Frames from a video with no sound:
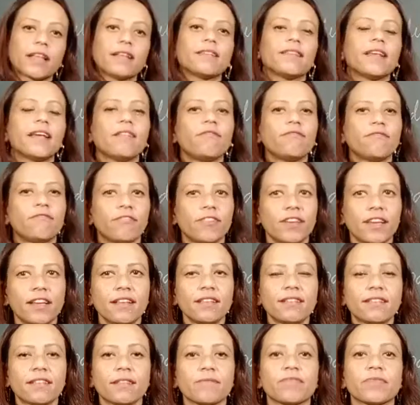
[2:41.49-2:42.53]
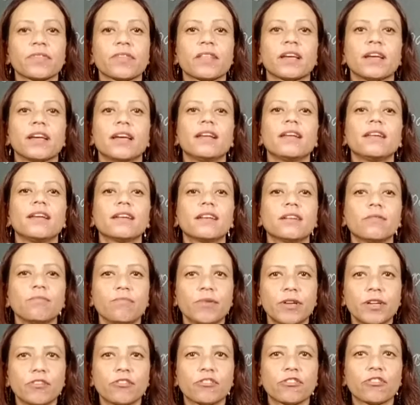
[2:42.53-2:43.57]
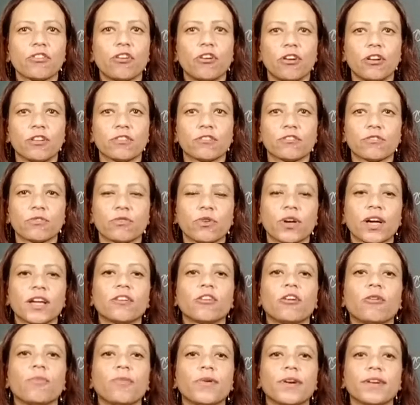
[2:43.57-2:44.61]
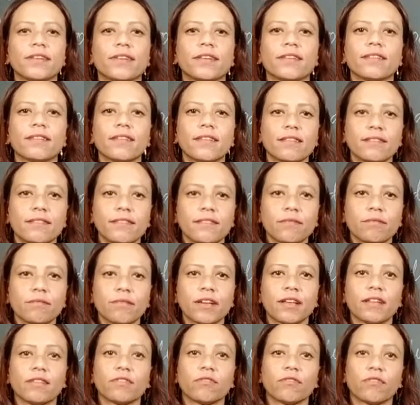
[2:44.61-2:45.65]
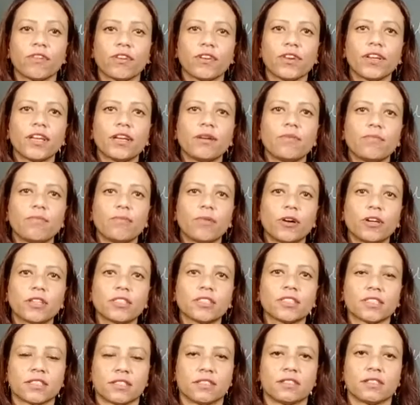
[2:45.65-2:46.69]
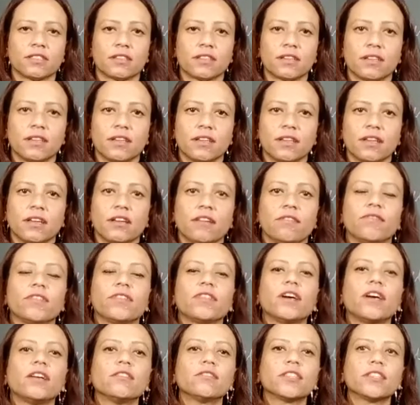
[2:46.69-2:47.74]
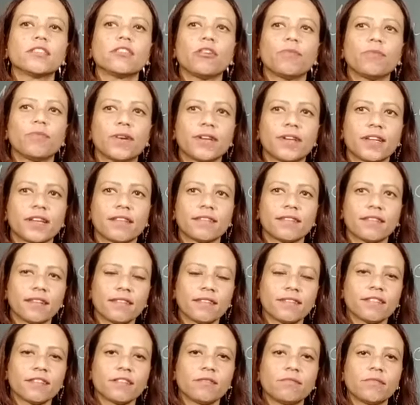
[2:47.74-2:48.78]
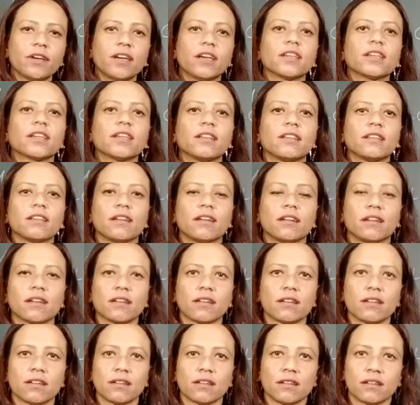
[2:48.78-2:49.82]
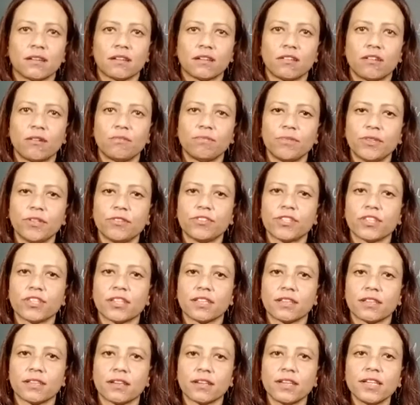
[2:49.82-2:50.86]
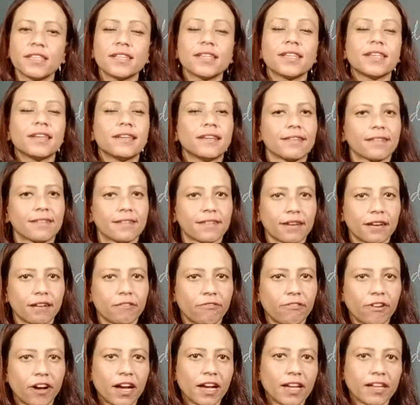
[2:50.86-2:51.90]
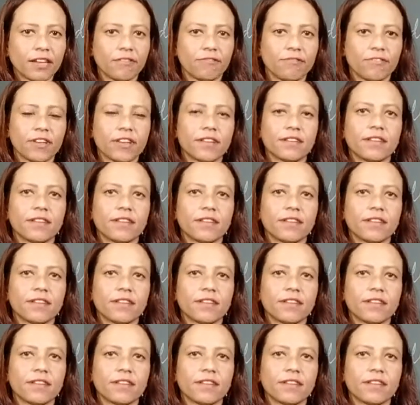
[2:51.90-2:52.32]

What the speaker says: Same ways, in a computer also, an operating system is very important. Without an operating system, a computer cannot survive.